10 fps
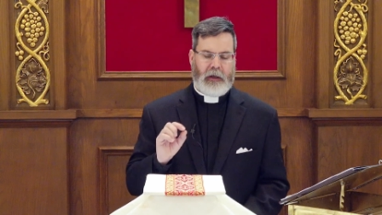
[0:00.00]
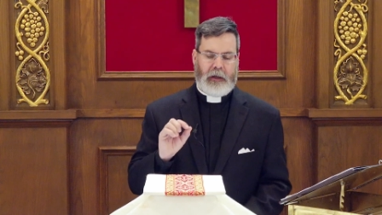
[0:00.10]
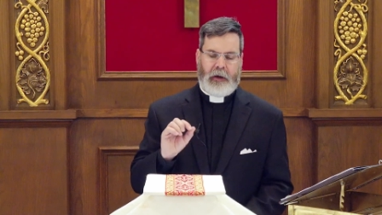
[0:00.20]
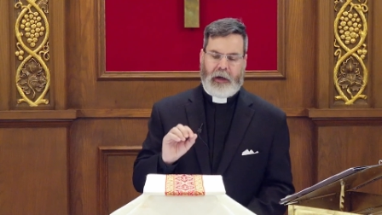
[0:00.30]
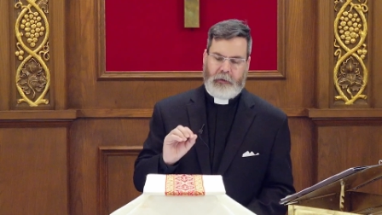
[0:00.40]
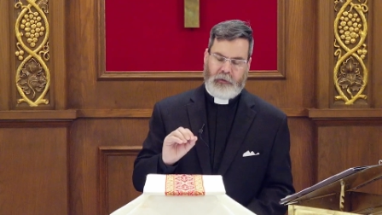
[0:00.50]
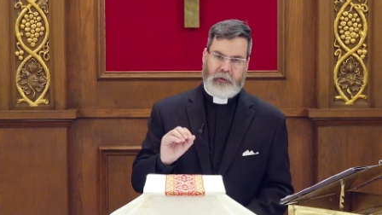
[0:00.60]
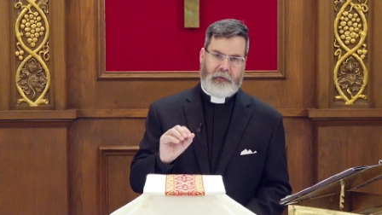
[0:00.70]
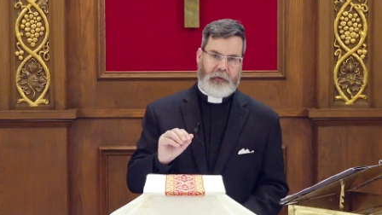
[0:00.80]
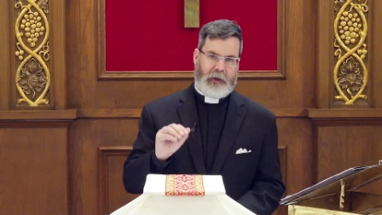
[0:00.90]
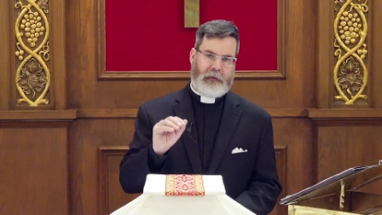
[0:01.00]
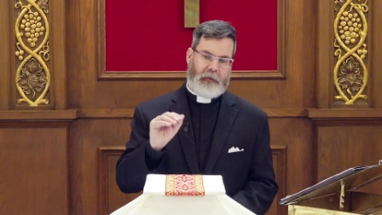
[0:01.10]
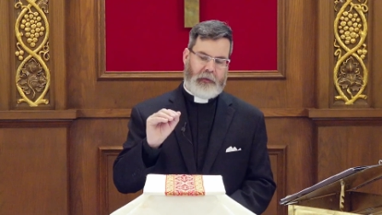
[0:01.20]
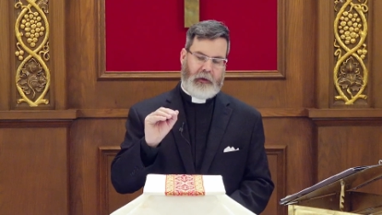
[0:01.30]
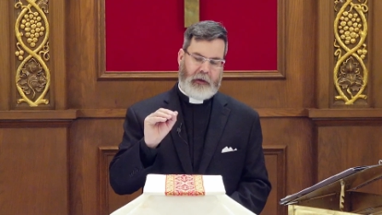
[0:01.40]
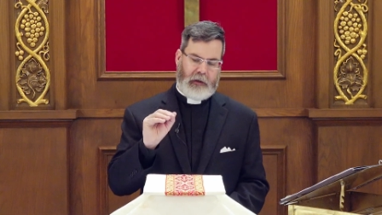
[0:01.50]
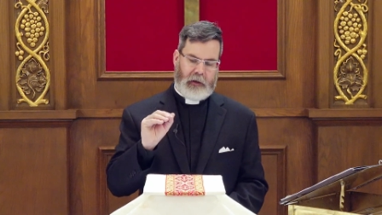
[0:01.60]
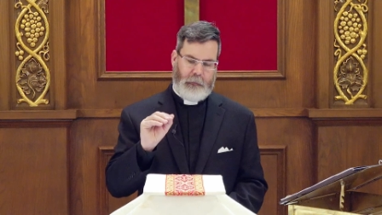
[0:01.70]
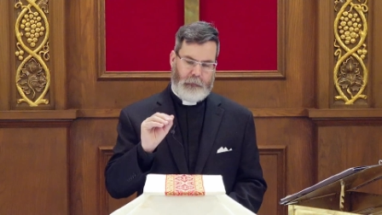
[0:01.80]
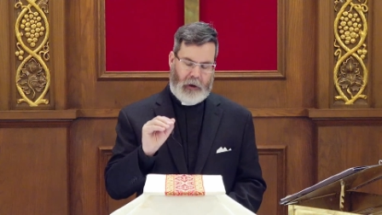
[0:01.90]
And I really think that the
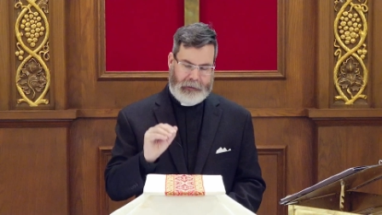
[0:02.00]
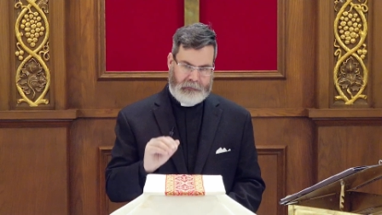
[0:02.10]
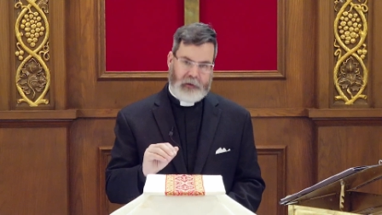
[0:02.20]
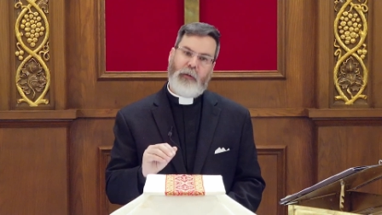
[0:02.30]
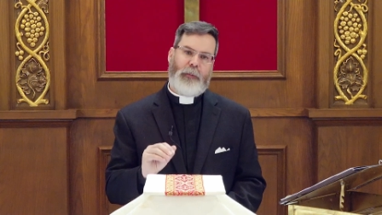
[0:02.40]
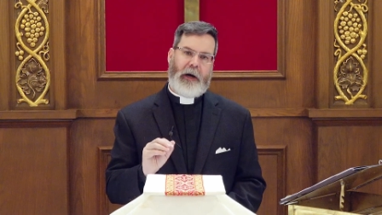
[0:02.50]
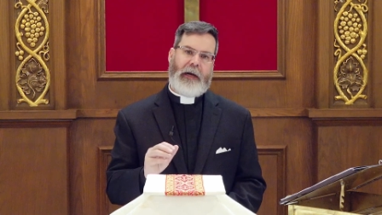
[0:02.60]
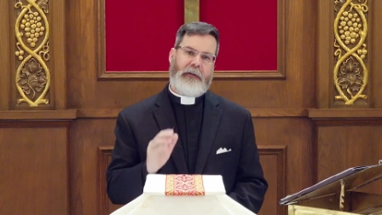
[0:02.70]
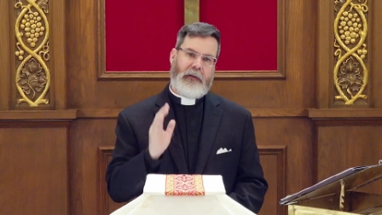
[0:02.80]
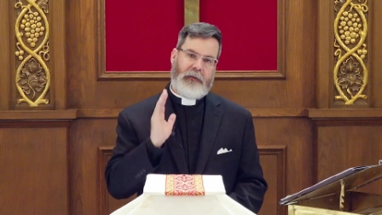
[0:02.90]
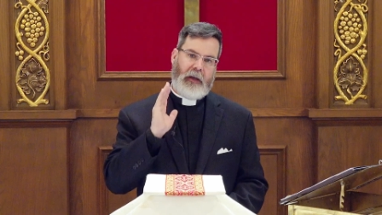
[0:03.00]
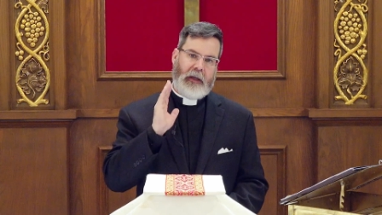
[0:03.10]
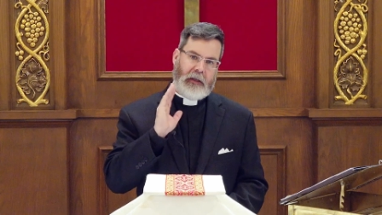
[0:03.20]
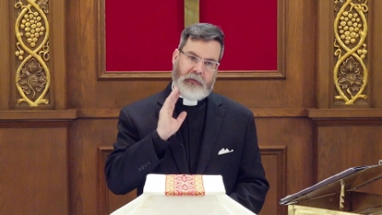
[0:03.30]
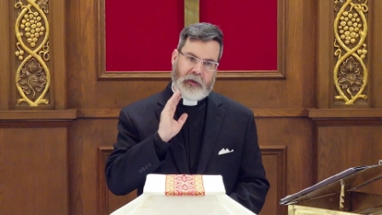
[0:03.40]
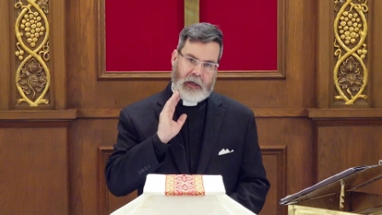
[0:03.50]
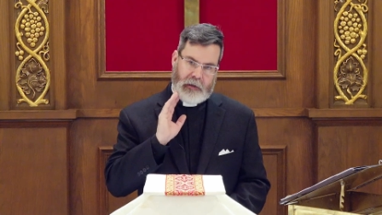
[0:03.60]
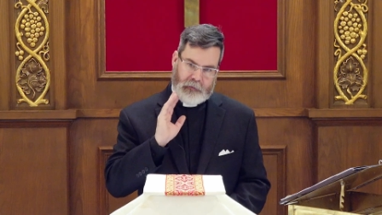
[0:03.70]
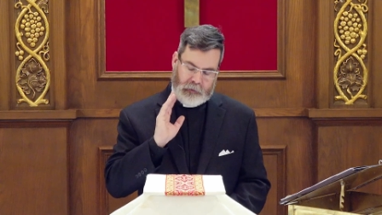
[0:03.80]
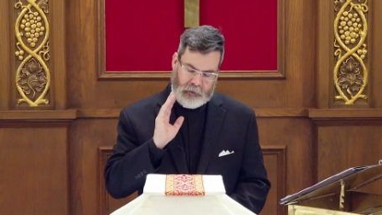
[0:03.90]
ideal practice is to
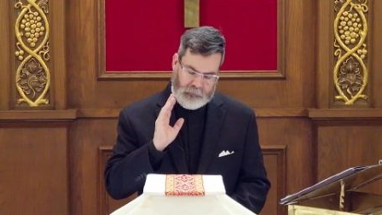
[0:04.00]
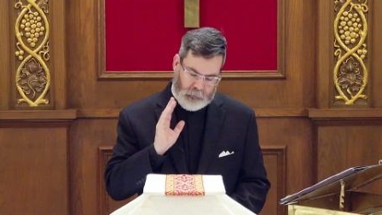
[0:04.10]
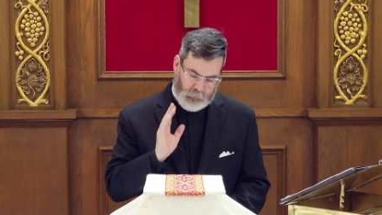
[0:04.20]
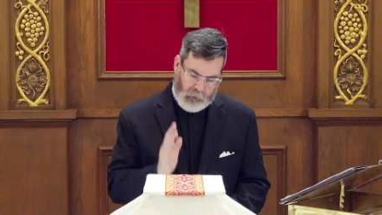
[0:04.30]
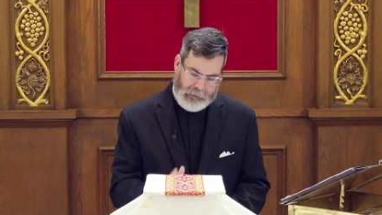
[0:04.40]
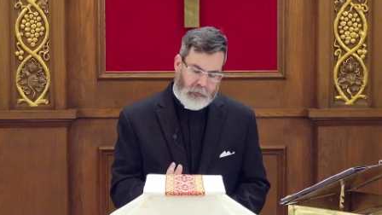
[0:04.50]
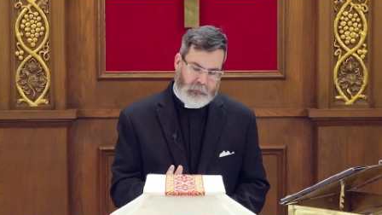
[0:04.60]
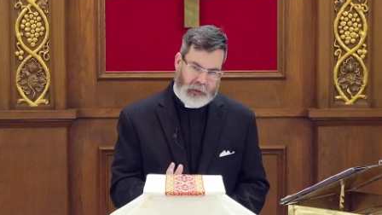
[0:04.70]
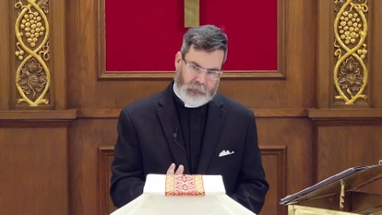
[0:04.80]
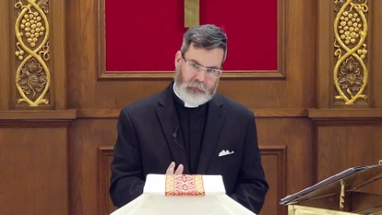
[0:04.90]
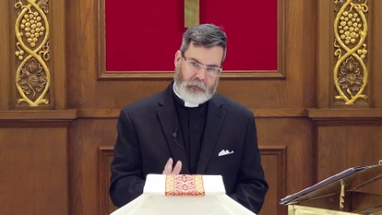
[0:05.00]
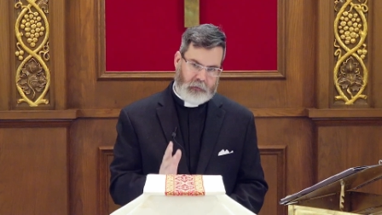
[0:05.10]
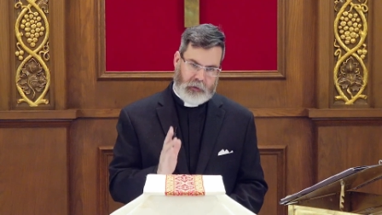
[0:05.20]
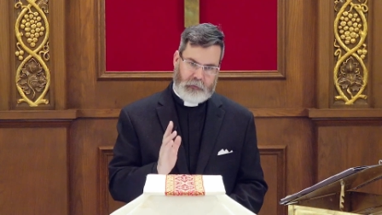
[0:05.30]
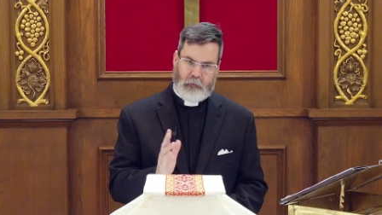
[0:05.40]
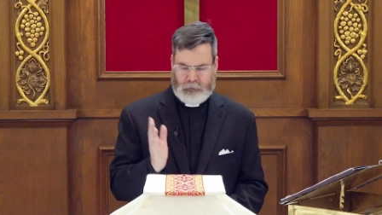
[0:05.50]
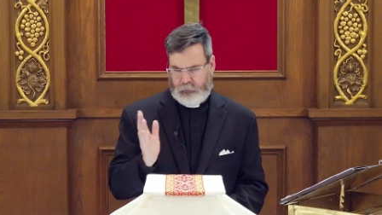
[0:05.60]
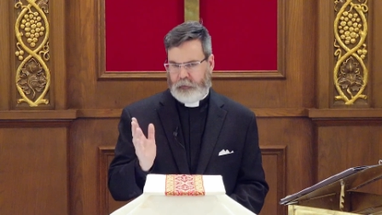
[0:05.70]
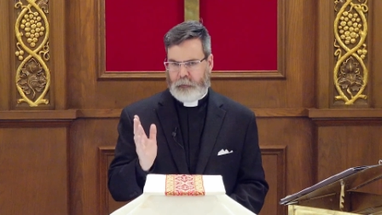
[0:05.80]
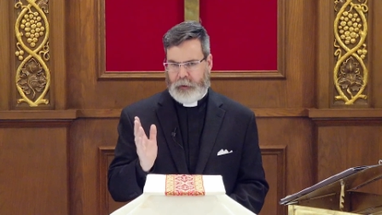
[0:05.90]
consecrate the right amount, as
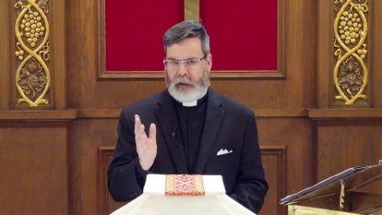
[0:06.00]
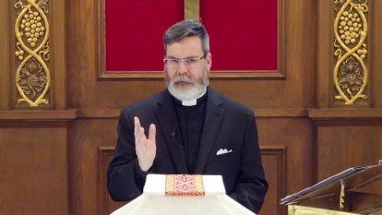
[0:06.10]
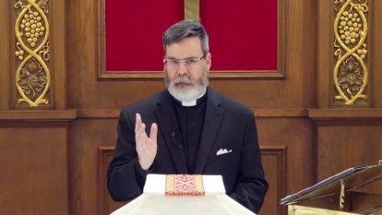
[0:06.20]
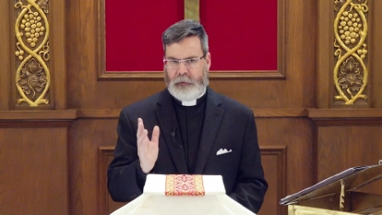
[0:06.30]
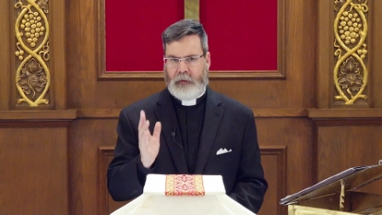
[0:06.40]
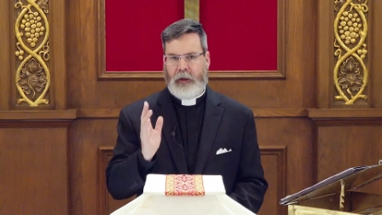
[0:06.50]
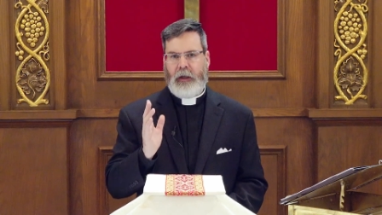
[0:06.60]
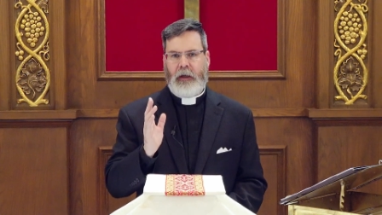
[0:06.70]
close as possible,